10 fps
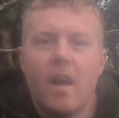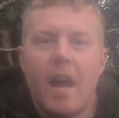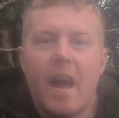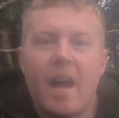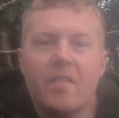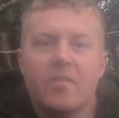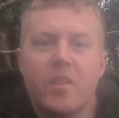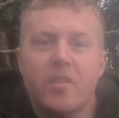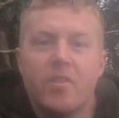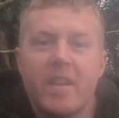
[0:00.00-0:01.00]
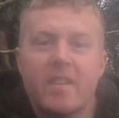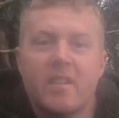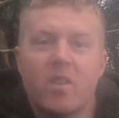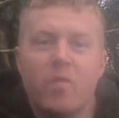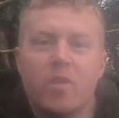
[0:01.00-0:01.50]
And this
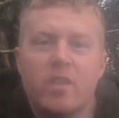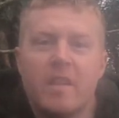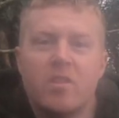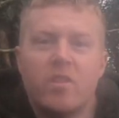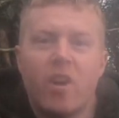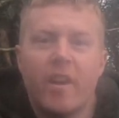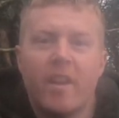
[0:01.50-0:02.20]
is the footage that I